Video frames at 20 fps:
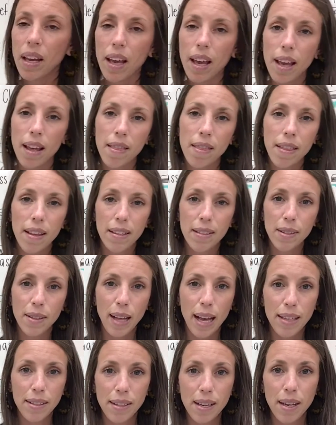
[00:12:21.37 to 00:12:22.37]
in this
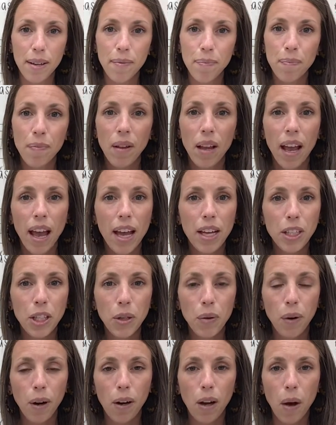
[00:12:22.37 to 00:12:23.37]
lesson and
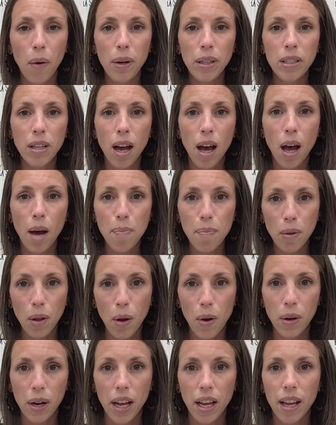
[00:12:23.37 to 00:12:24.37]
you are going to
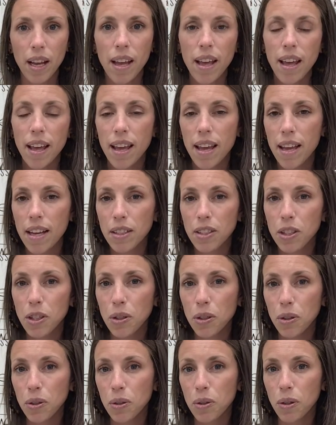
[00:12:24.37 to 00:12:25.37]
upload it into
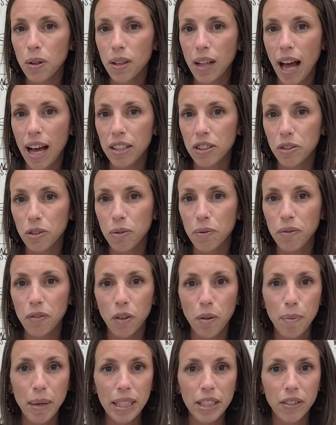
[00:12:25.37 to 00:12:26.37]
Google Classroom
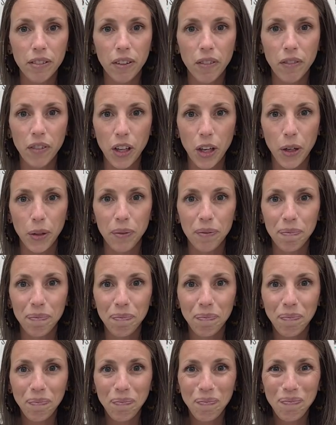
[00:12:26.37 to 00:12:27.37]
for me to review.
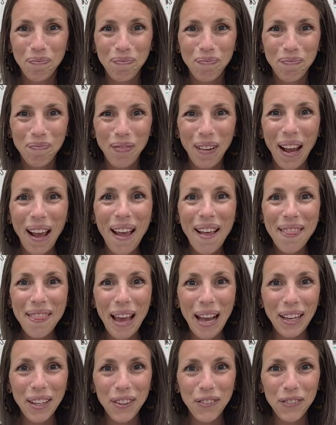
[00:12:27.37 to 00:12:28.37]

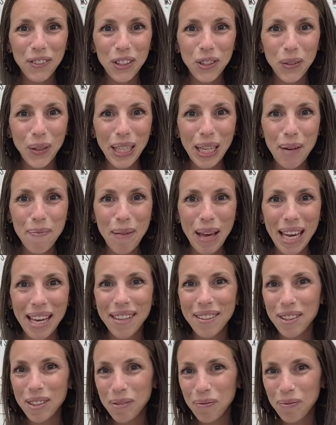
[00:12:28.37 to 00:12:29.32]
Thank you for joining me.